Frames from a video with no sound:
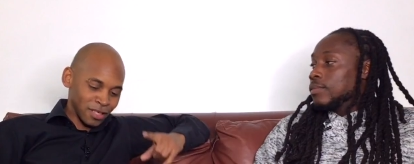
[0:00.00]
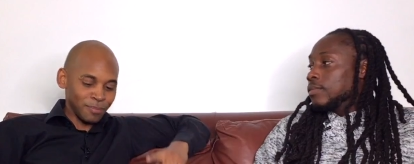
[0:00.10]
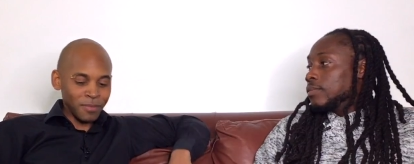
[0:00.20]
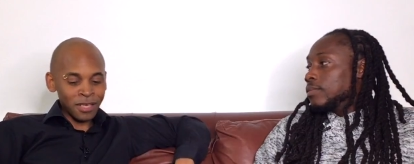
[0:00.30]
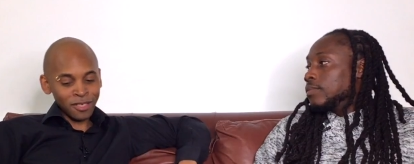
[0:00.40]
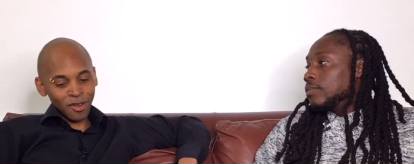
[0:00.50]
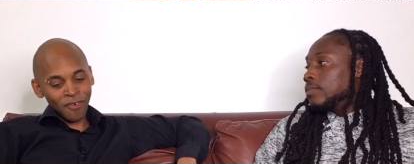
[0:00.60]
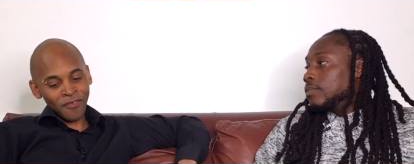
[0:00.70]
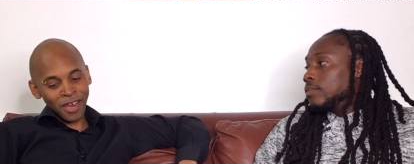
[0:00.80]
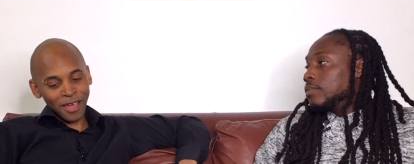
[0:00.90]
Speaker 1: It's, it's a lot
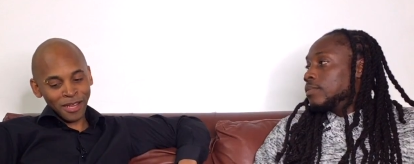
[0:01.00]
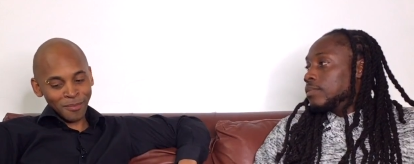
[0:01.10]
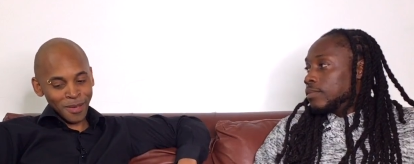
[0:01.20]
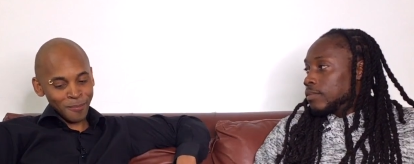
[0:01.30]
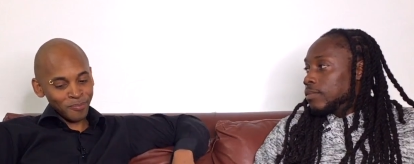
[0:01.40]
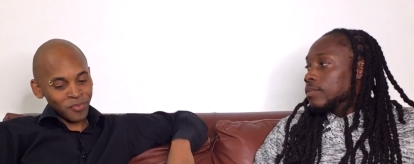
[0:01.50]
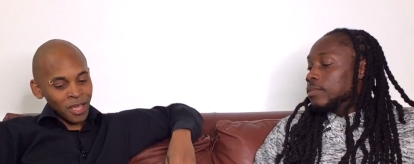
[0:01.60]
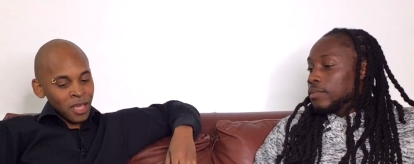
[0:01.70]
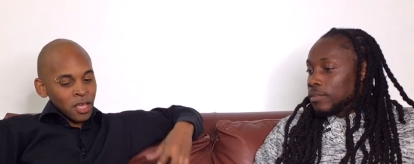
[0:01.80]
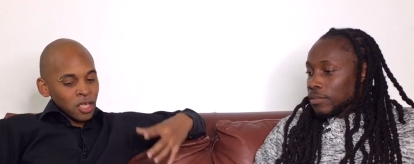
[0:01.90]
of fun out there, man.
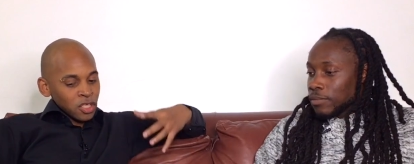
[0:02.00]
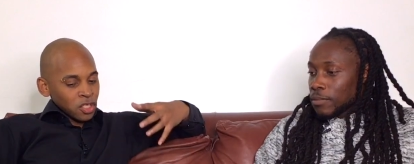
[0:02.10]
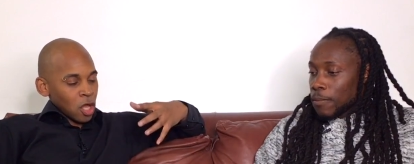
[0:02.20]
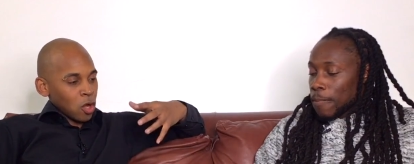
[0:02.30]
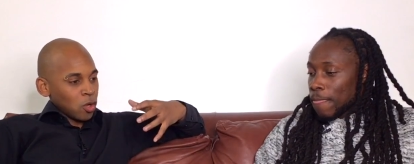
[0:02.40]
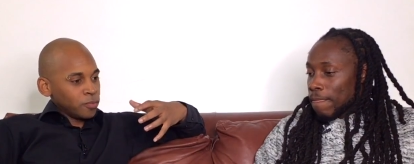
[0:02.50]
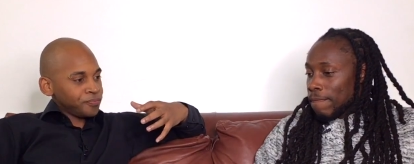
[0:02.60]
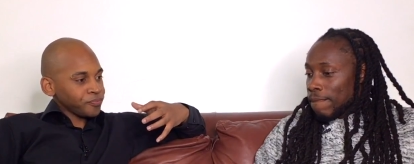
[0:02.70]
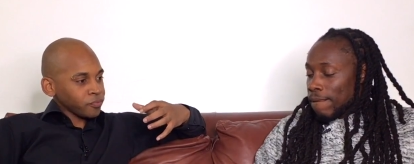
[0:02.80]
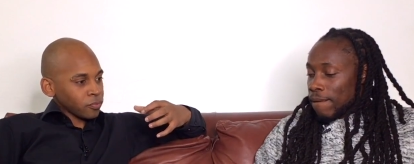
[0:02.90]
So,
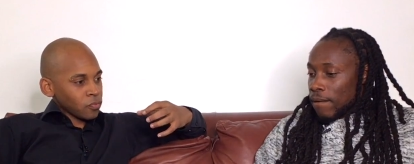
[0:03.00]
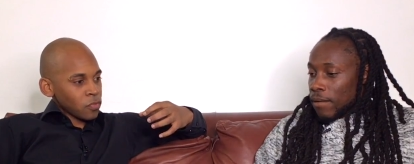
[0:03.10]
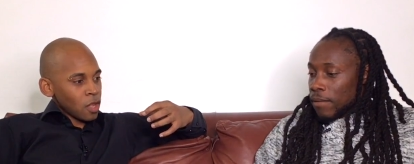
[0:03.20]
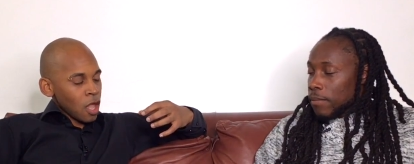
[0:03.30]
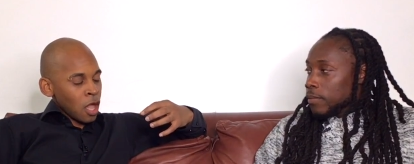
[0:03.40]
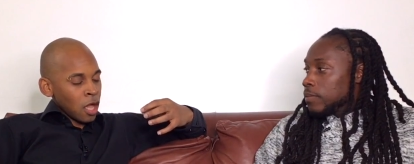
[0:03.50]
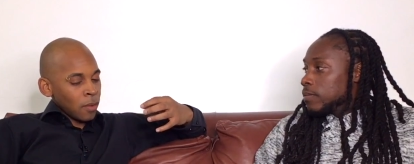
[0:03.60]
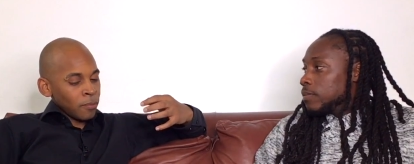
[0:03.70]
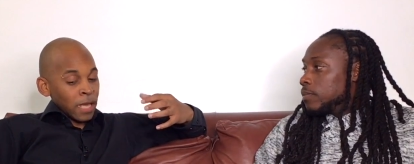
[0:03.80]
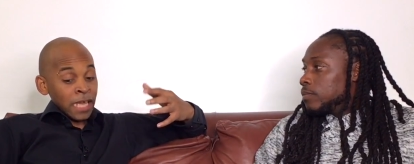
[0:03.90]

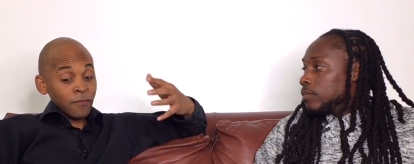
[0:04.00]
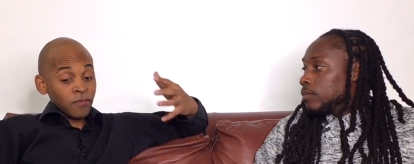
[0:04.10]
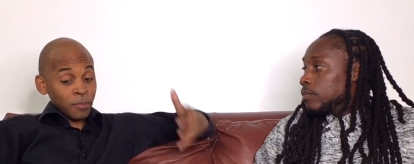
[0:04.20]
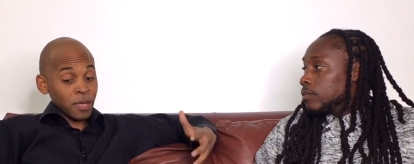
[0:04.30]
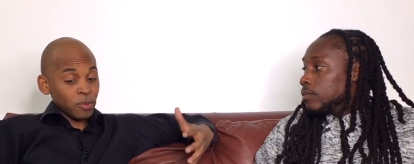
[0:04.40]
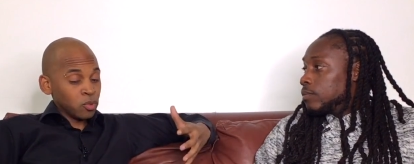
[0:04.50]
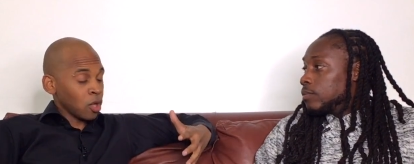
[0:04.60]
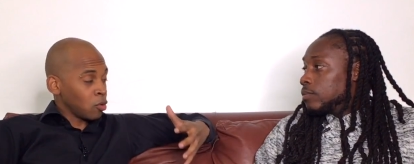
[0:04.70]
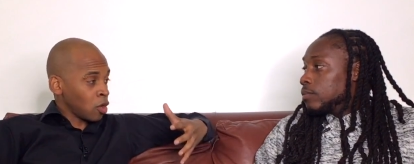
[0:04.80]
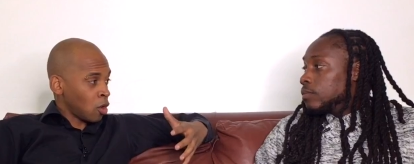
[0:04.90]
um, again, for the people who
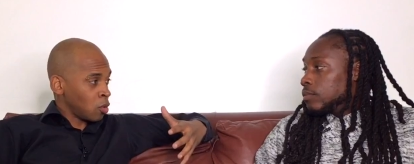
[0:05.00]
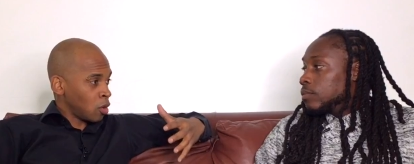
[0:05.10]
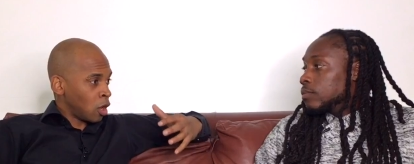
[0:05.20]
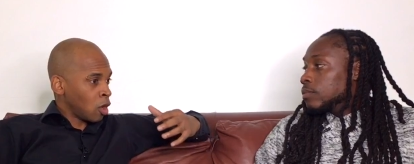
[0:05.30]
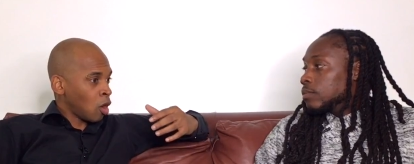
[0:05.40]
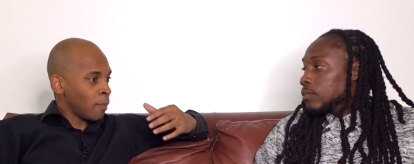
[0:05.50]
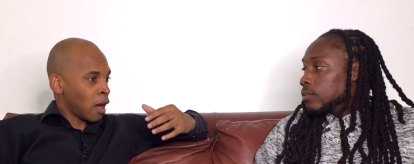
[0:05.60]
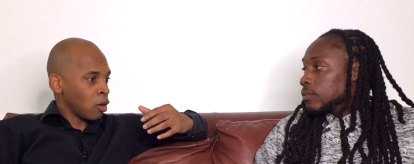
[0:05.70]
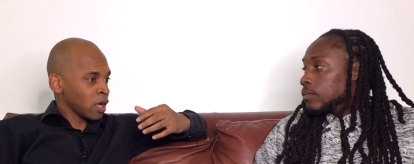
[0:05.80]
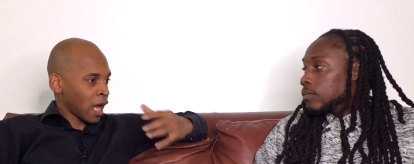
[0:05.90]
don't know a lot
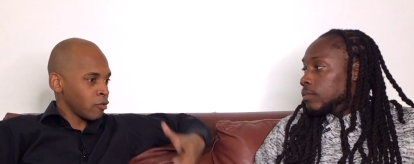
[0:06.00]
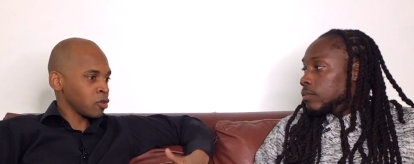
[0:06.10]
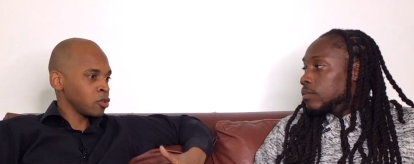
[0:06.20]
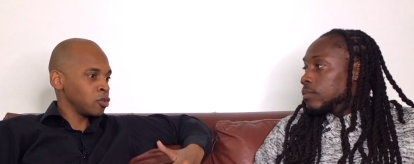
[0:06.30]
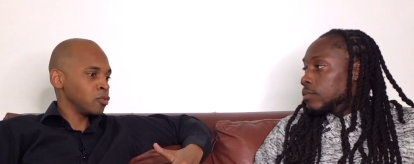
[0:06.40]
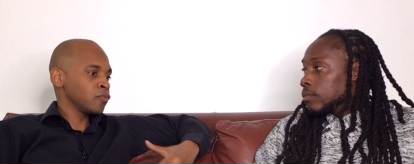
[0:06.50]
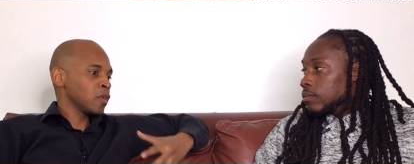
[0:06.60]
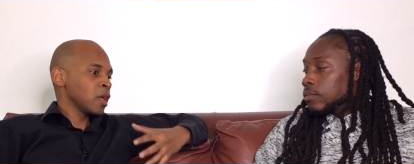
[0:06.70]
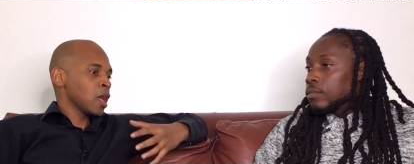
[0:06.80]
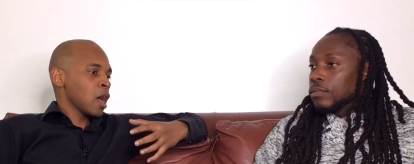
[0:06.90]
about Carriacou,
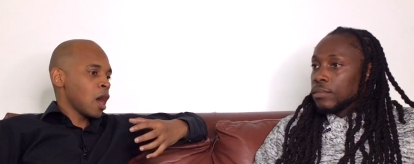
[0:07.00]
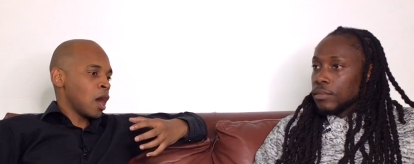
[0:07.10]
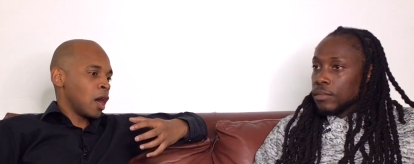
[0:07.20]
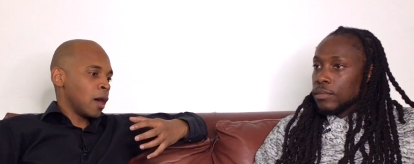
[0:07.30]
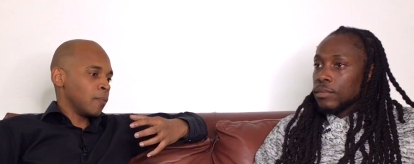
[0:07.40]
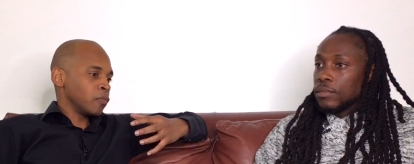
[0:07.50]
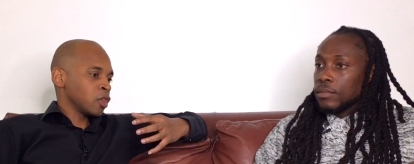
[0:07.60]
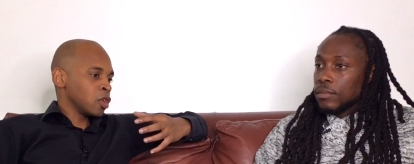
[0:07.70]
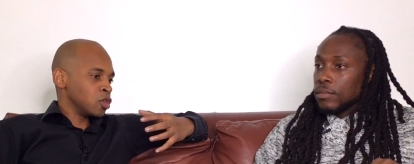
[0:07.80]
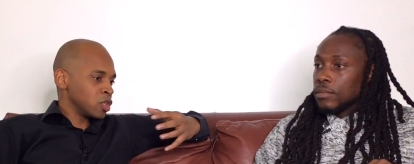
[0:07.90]
um,
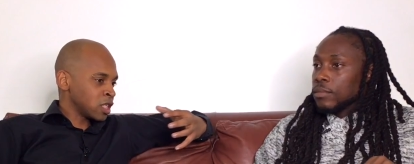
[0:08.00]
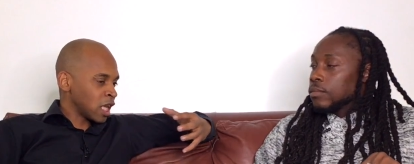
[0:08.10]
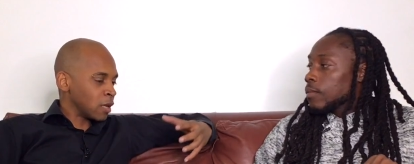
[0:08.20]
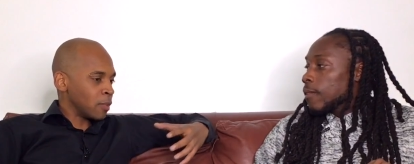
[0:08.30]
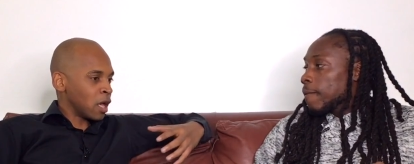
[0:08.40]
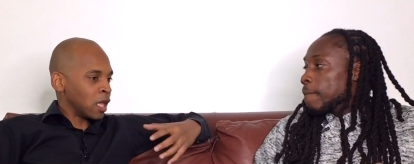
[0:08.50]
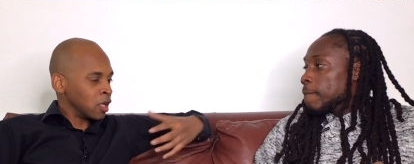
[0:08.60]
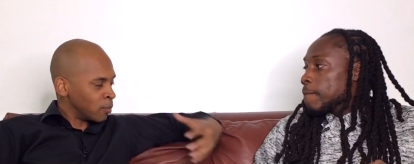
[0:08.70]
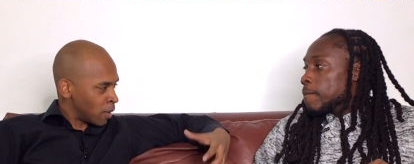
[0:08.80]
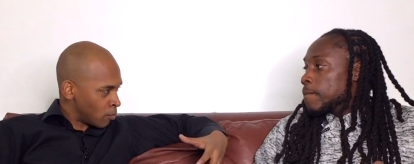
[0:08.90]
can you just tell them a, a,
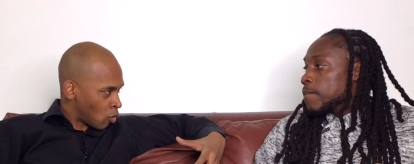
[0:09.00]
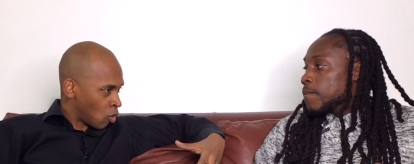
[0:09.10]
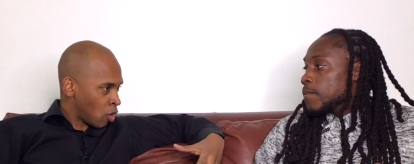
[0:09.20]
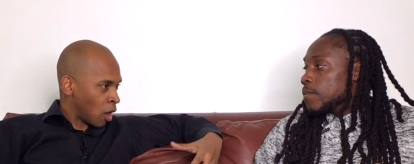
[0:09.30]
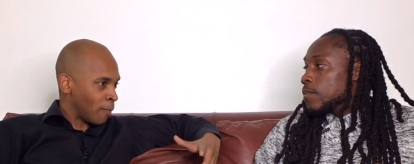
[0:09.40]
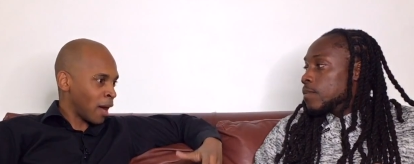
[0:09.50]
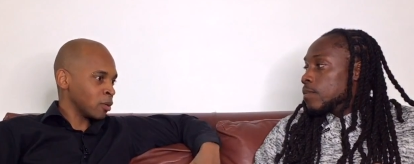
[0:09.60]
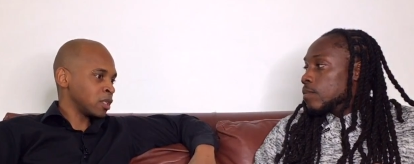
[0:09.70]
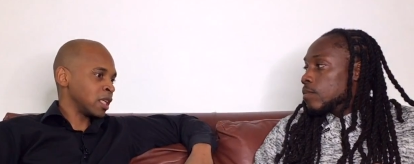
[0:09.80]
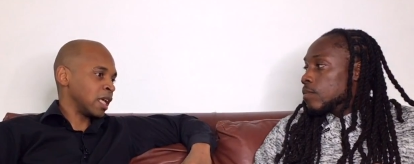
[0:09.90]
little bit more about